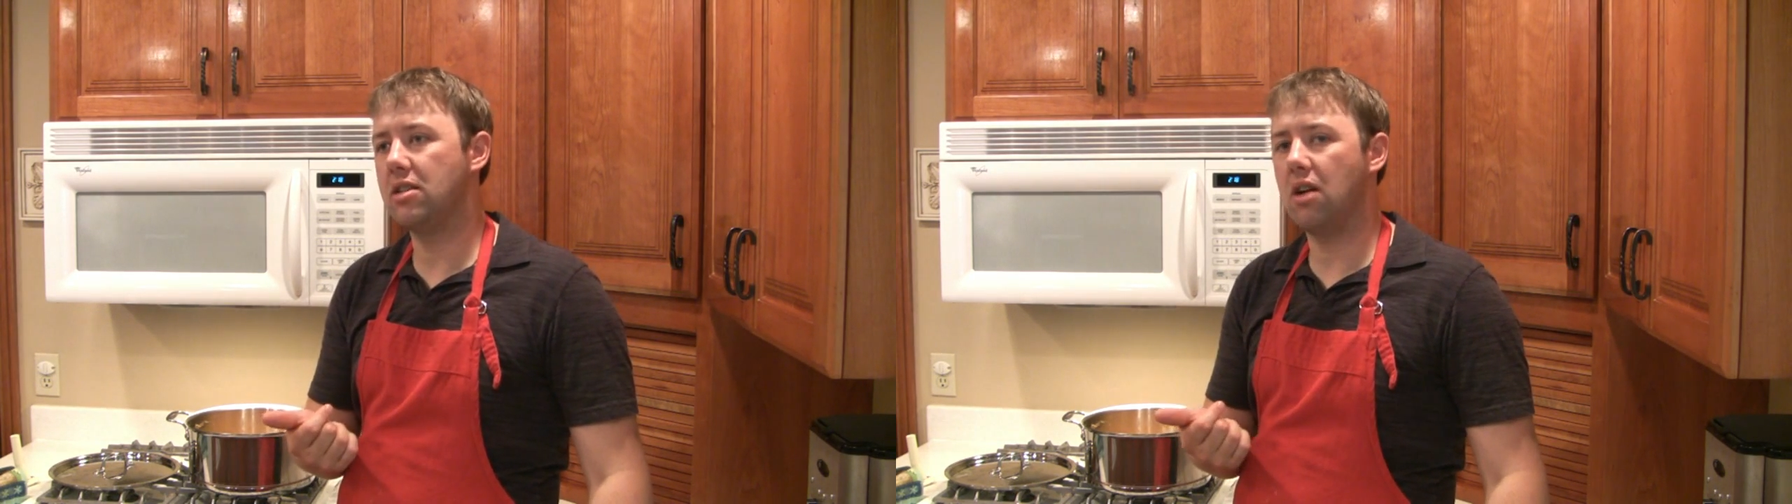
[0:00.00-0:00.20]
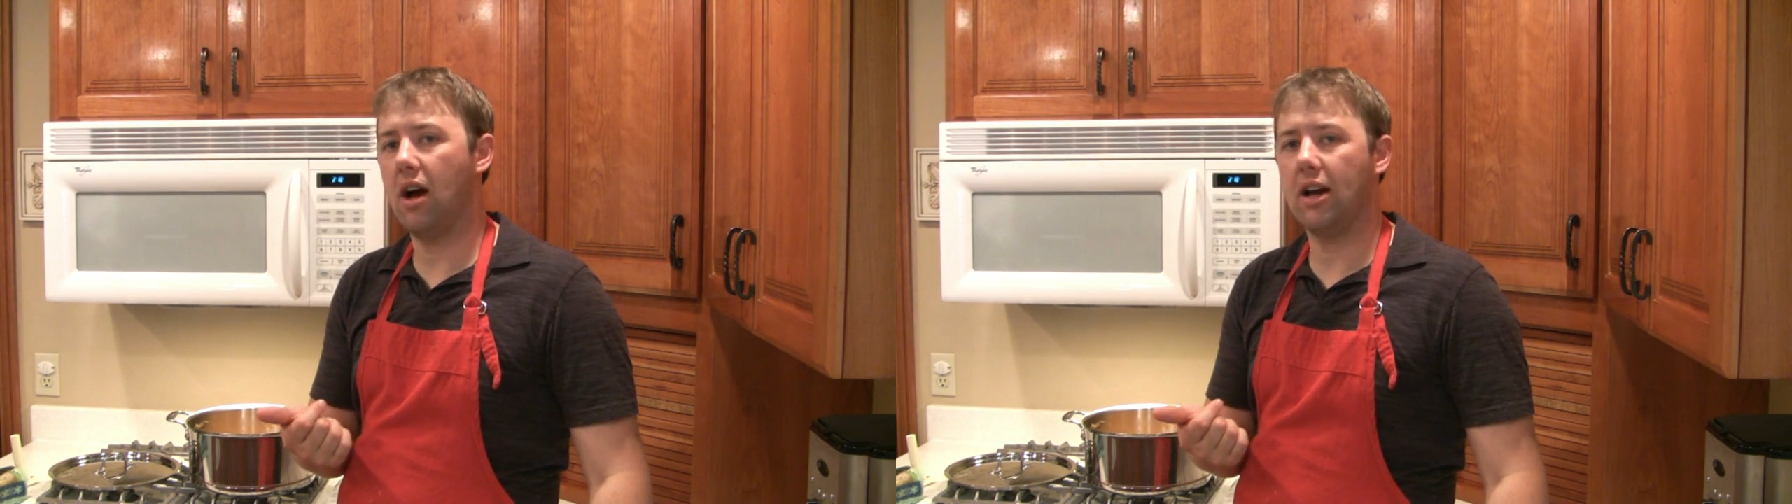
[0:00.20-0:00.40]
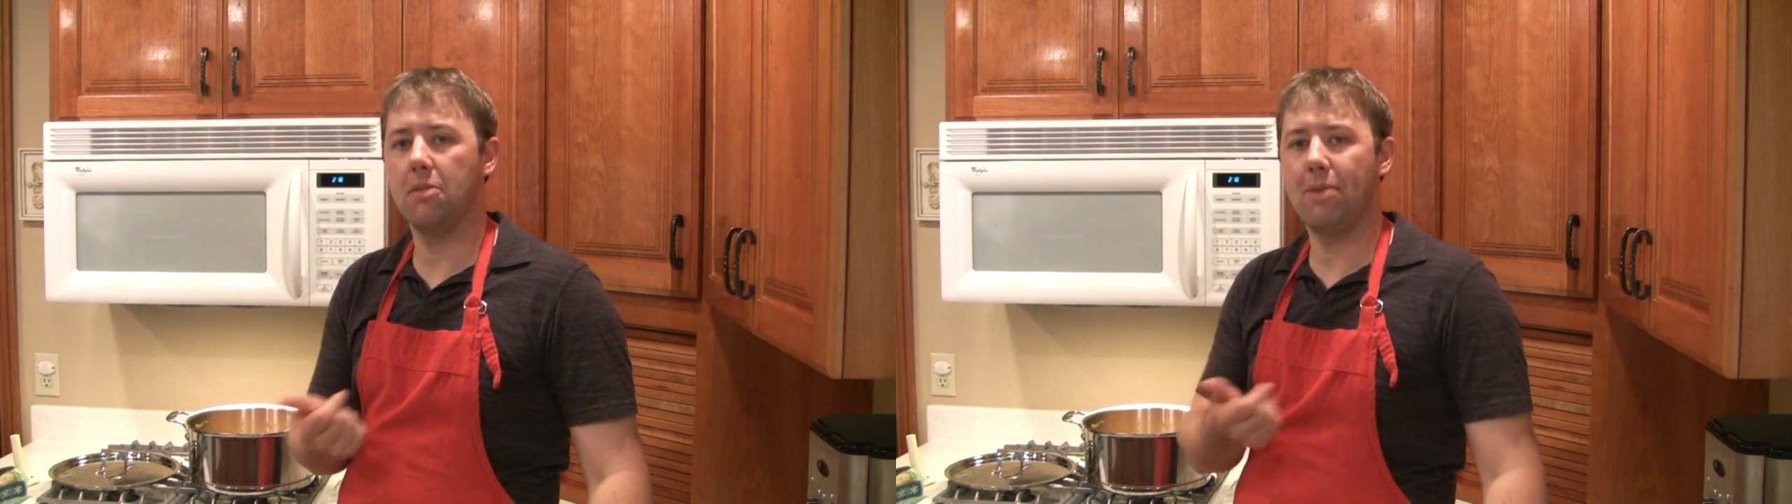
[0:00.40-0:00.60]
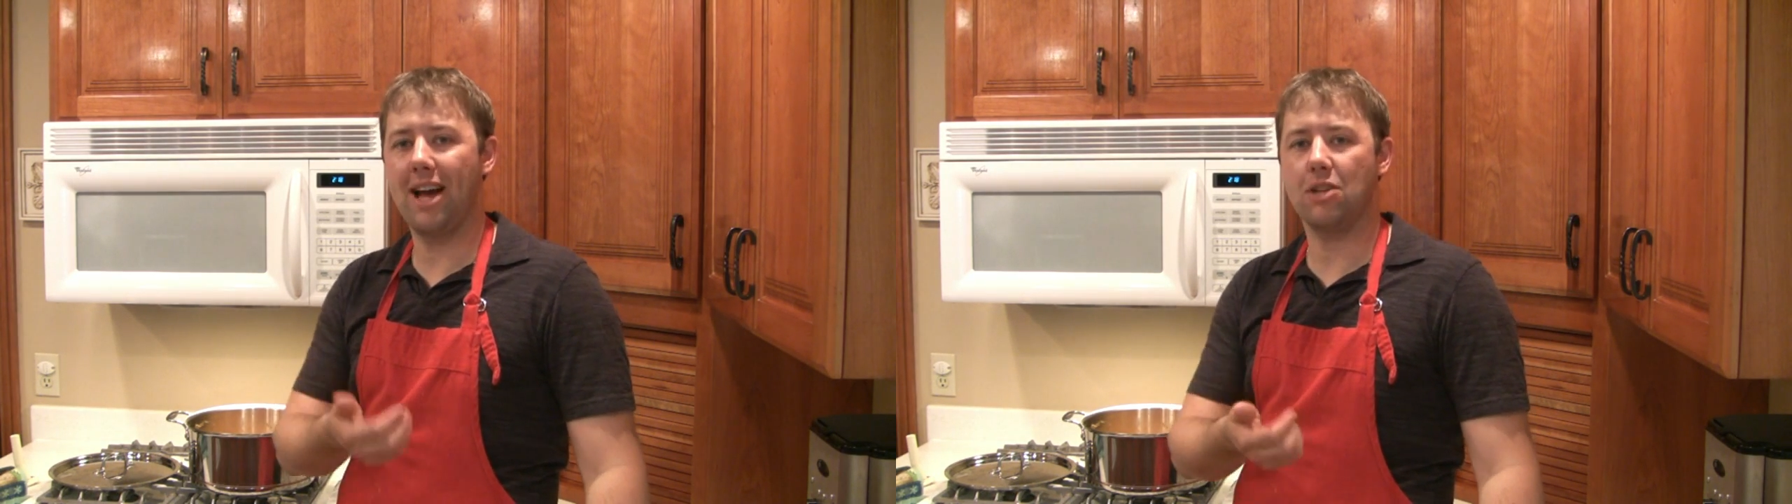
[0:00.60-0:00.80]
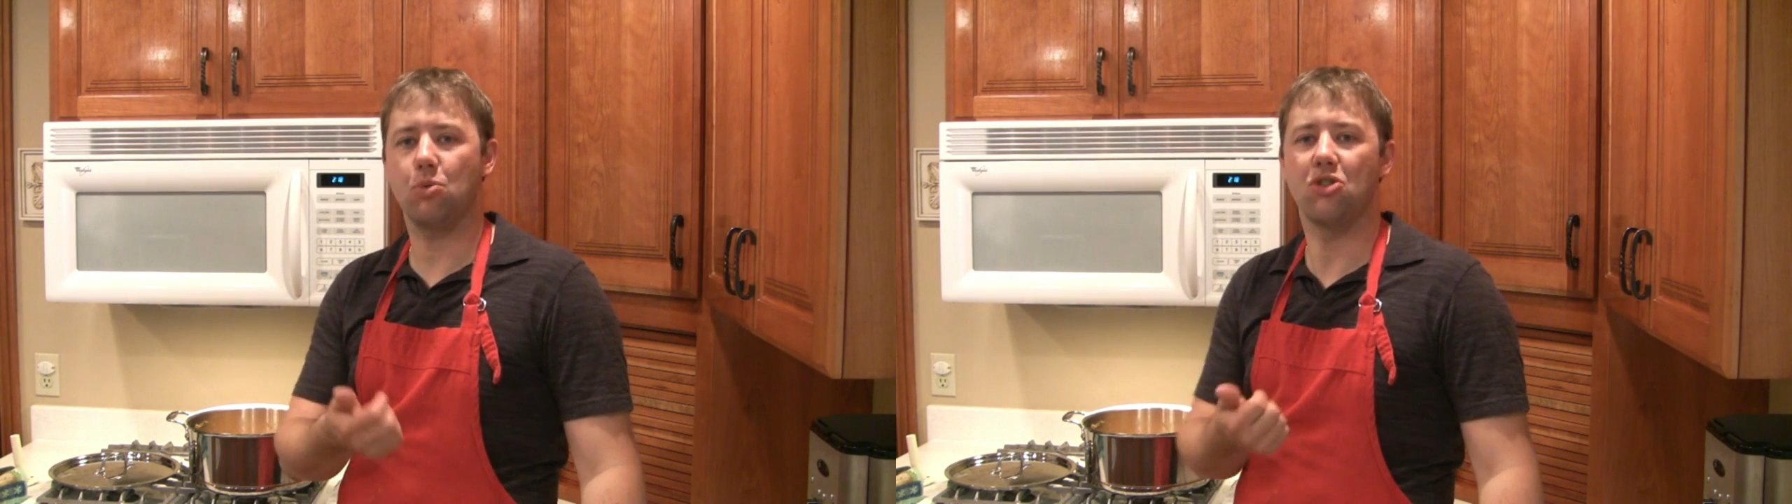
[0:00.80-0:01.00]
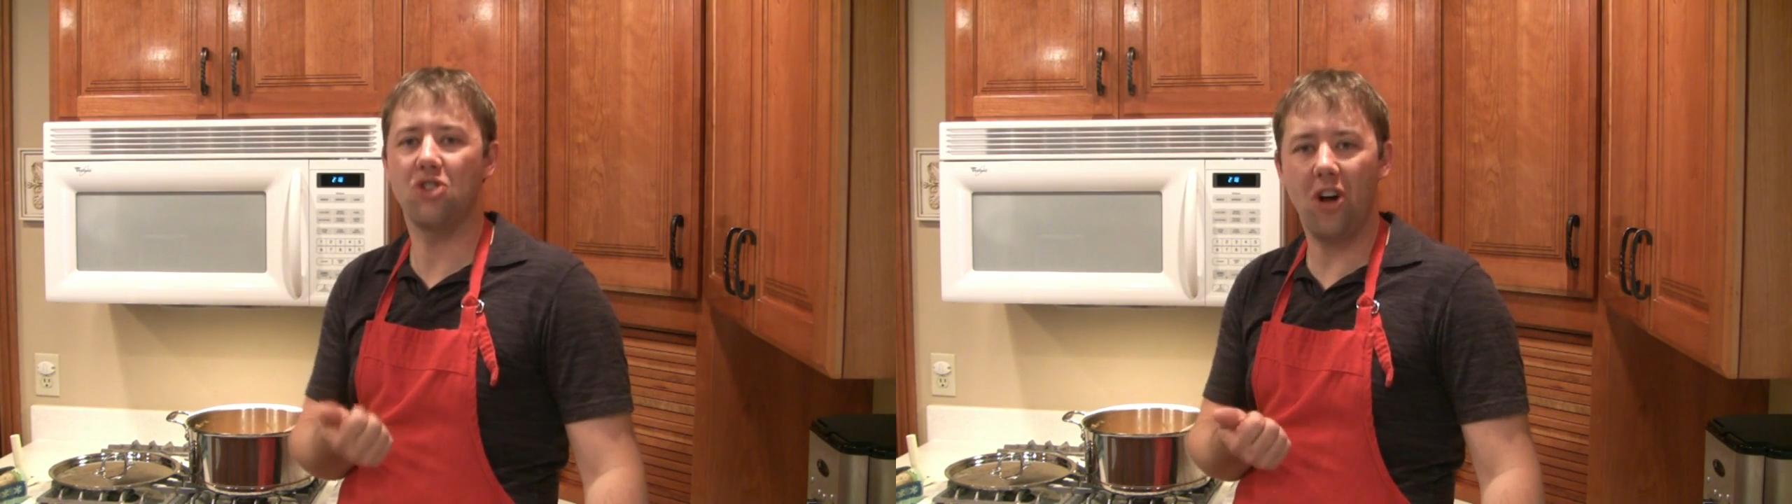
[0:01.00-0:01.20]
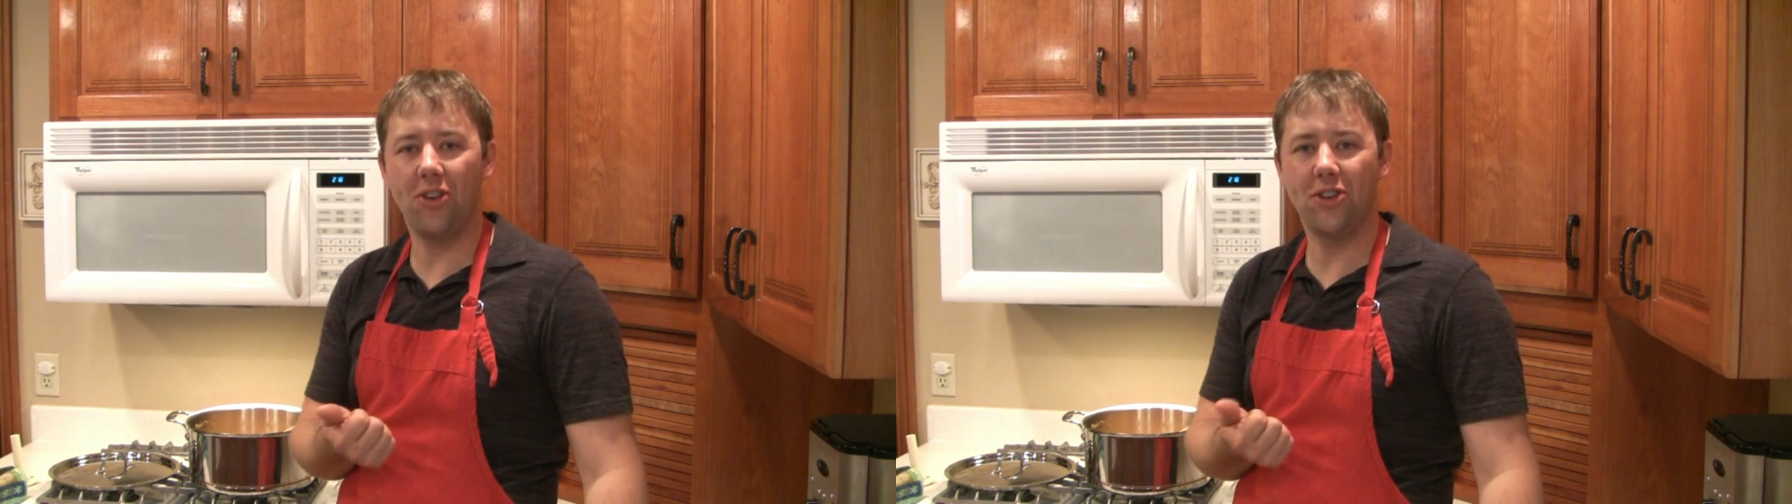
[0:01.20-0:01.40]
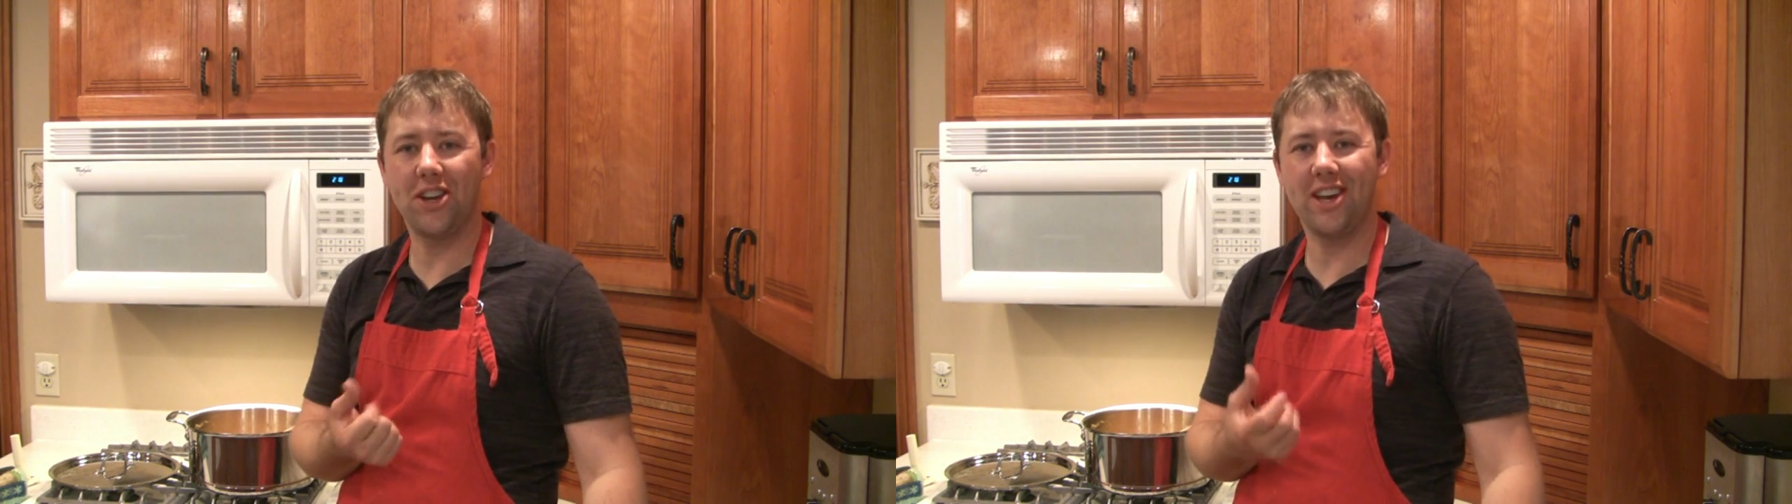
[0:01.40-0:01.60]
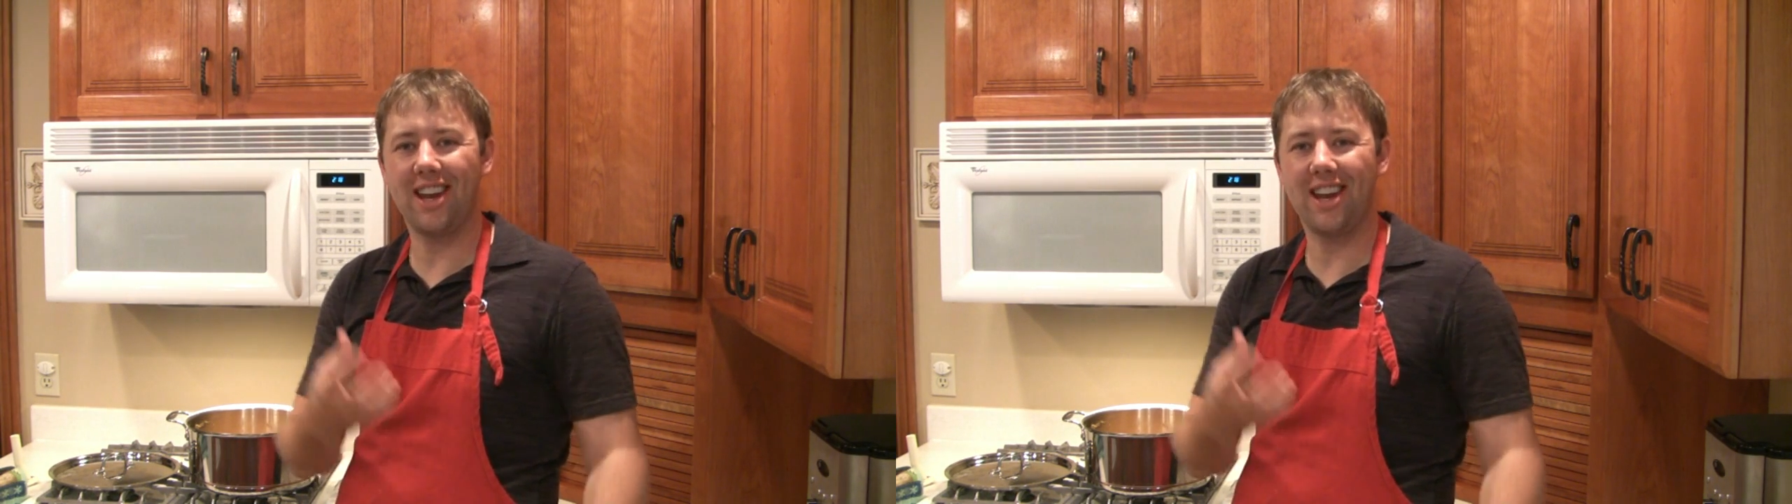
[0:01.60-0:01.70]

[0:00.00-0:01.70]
stock in the past with salt in it,